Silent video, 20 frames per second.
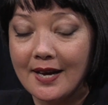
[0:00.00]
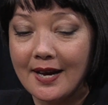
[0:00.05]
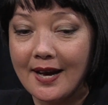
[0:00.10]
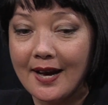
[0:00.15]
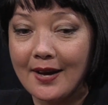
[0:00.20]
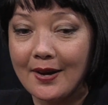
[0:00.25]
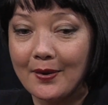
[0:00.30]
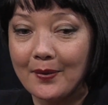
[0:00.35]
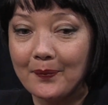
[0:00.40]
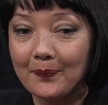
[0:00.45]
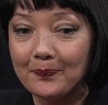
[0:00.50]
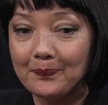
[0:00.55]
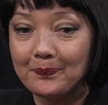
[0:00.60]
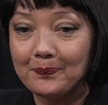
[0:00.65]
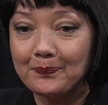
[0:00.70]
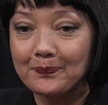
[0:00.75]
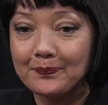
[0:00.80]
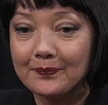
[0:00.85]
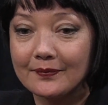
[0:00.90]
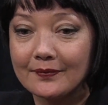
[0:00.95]

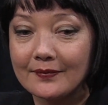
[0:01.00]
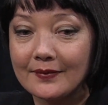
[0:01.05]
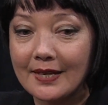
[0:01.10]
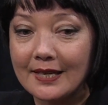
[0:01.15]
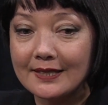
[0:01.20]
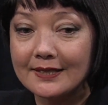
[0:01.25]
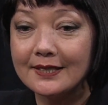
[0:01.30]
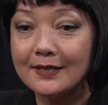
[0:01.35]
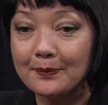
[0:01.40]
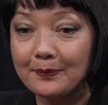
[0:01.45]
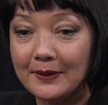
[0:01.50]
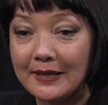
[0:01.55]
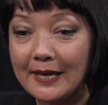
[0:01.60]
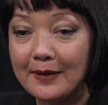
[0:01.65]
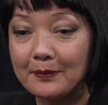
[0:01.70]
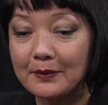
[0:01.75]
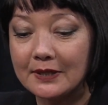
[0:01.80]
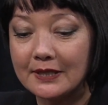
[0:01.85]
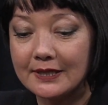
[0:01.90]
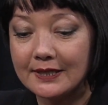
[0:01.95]
be
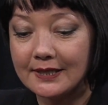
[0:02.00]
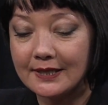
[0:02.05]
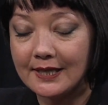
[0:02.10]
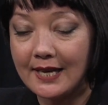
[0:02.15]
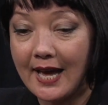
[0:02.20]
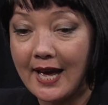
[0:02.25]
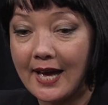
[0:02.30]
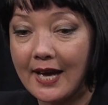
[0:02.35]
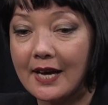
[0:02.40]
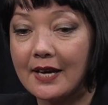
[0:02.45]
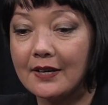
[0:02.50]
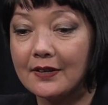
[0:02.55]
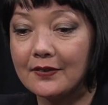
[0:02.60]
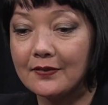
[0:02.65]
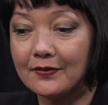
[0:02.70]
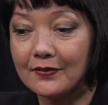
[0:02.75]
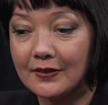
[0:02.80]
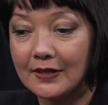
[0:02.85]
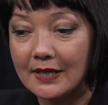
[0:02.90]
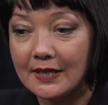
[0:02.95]
able to
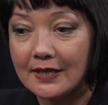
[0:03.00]
have